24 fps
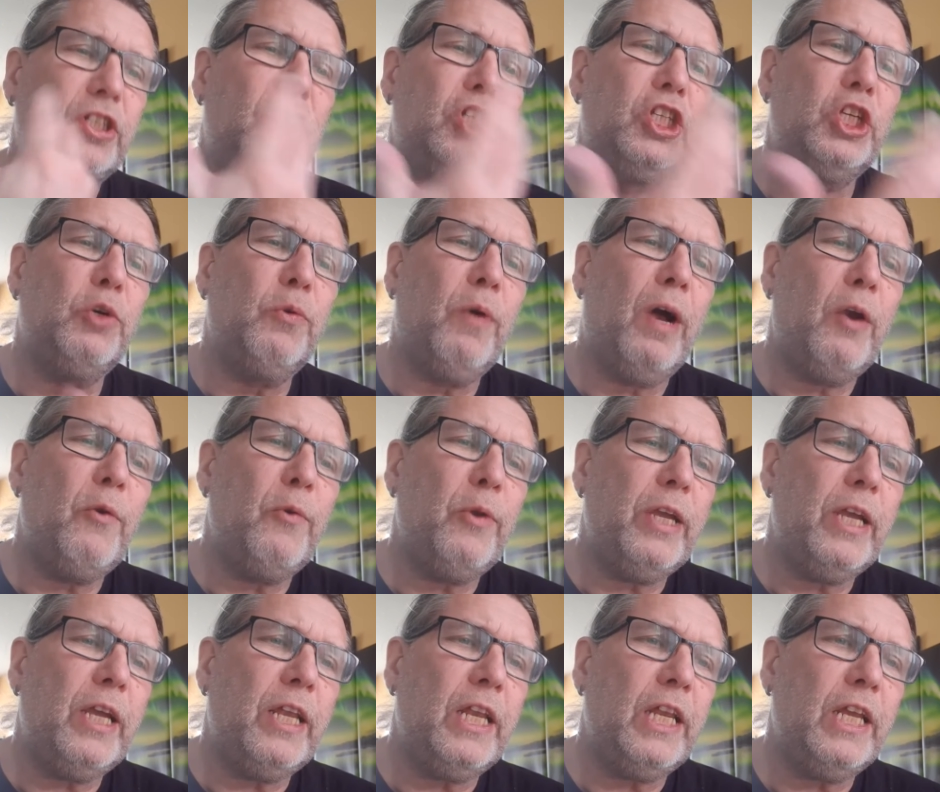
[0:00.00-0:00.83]
do I
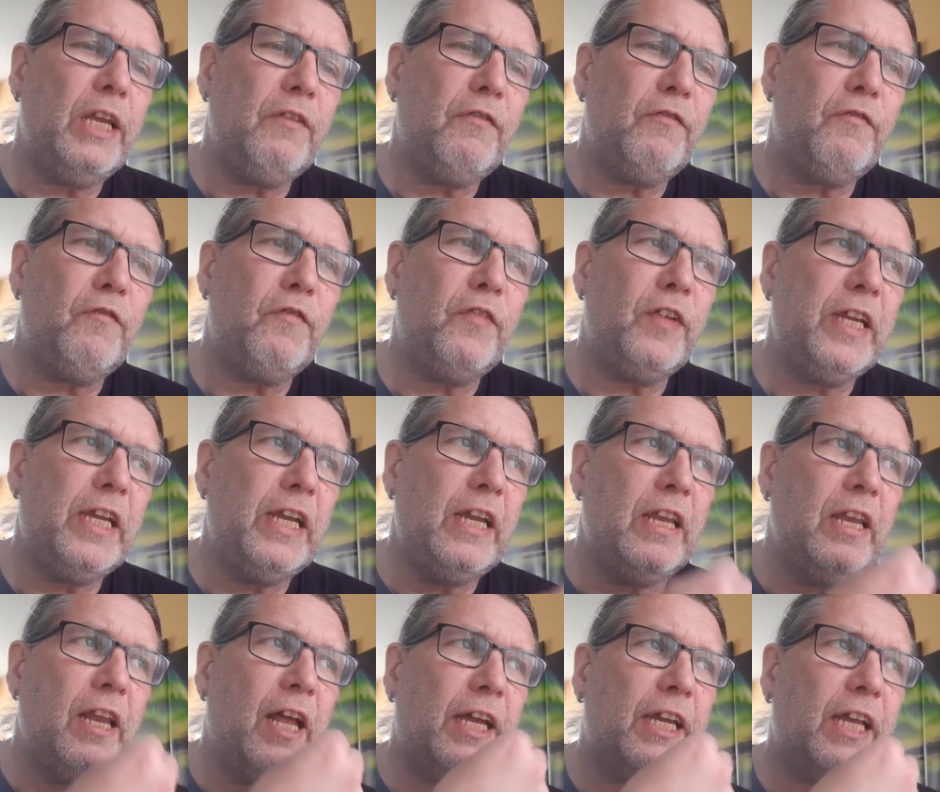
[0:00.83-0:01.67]
really
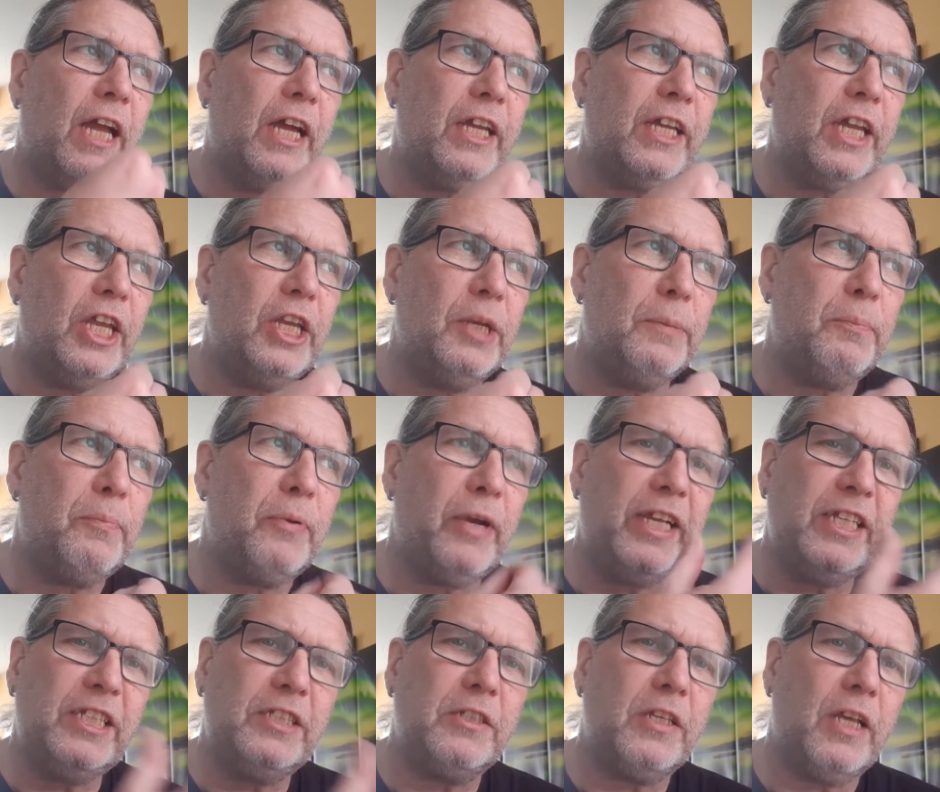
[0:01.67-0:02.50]
feel like I can
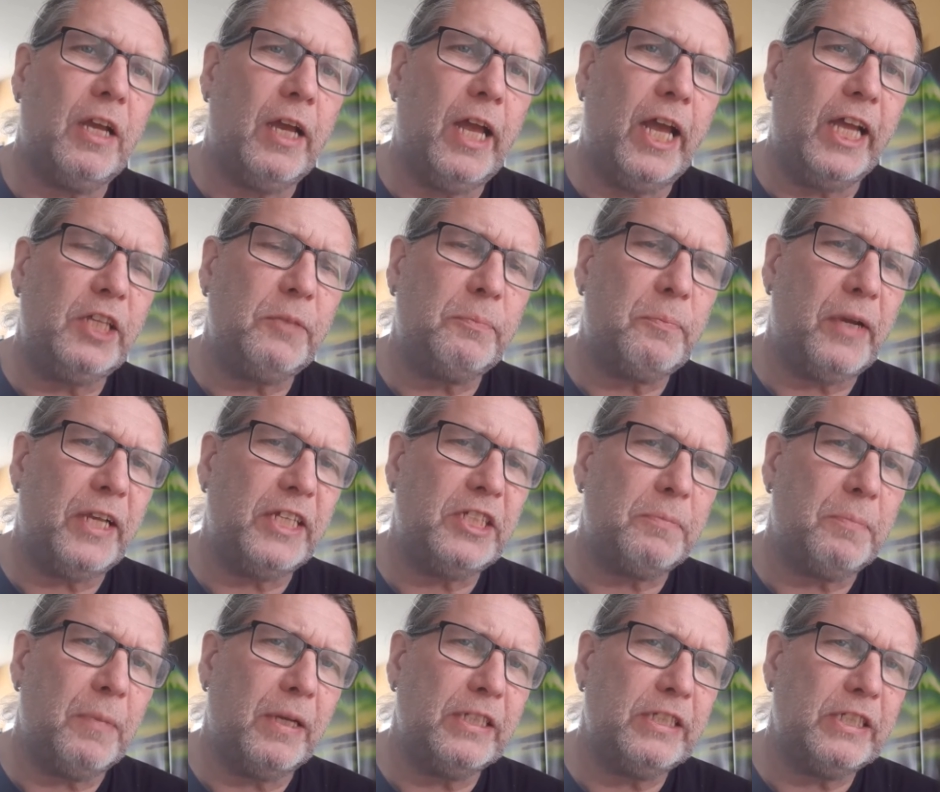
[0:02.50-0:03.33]

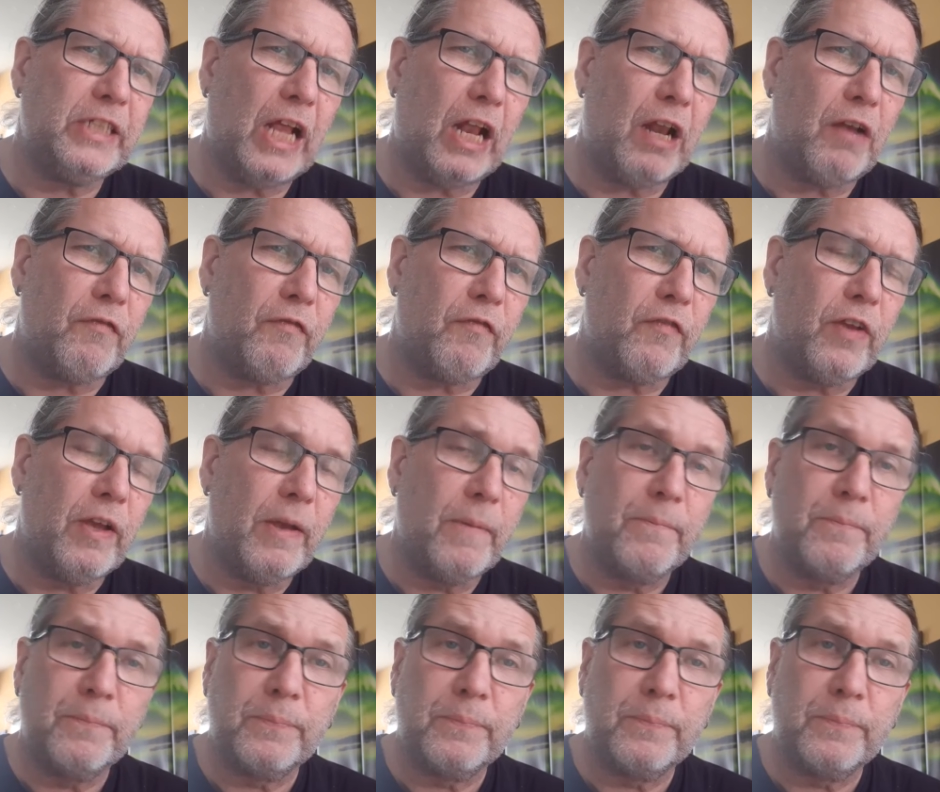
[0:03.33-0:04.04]
express myself